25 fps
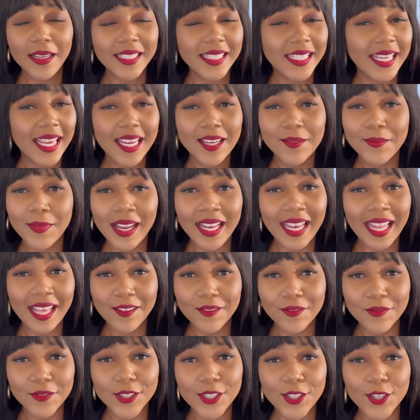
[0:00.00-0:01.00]
a day in my
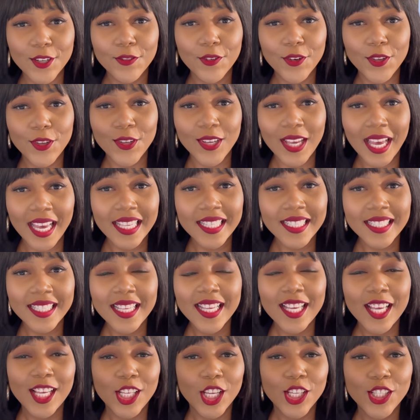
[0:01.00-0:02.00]
live video for you guys
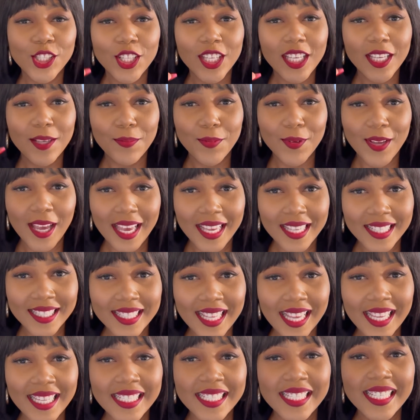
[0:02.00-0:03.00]
just to keep you
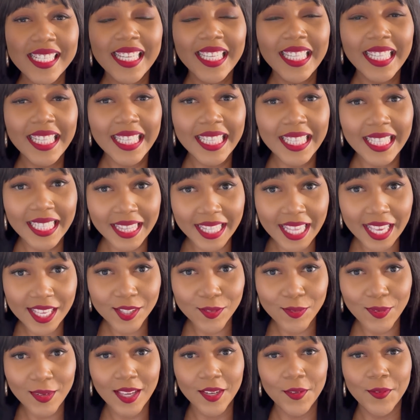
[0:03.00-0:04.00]
guys until
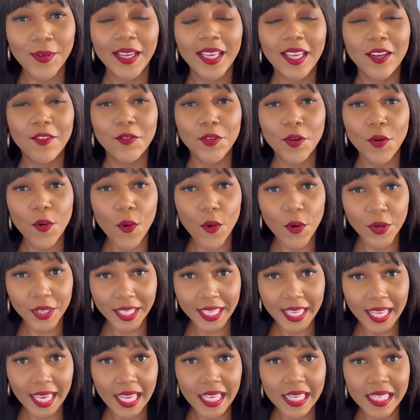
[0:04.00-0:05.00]
next weekend where I can record
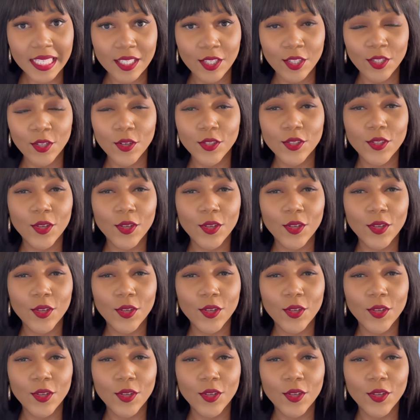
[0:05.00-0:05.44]
again, you know.